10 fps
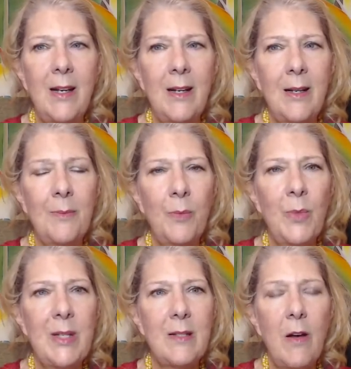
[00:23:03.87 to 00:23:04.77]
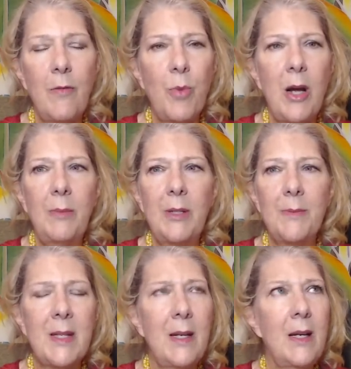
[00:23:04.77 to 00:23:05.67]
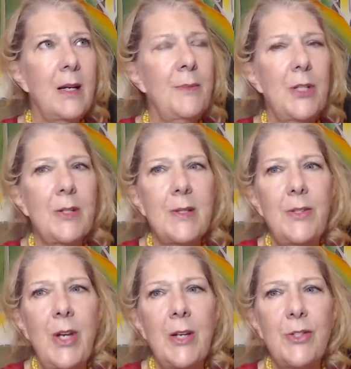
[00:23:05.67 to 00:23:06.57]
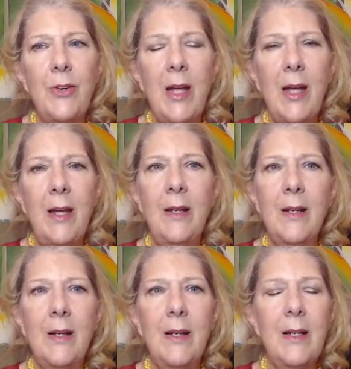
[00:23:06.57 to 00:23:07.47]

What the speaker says: with solve problems. They